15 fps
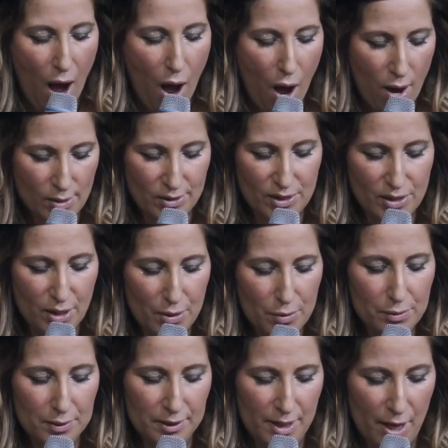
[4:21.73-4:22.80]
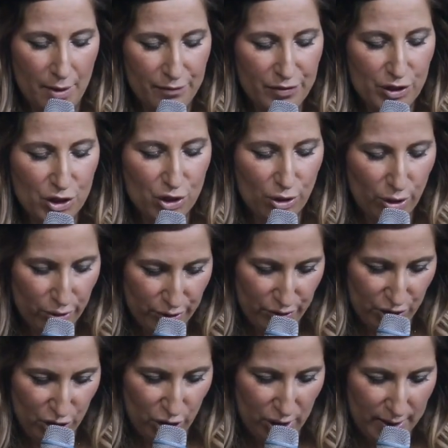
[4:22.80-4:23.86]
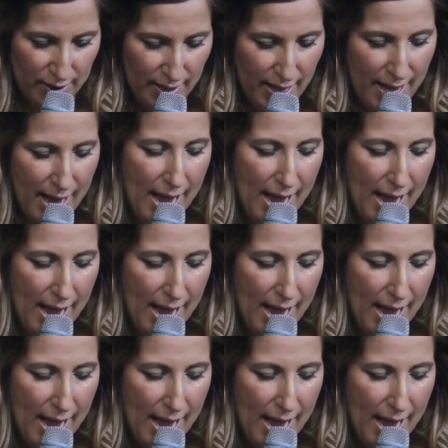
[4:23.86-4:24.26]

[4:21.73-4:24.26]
also loved the church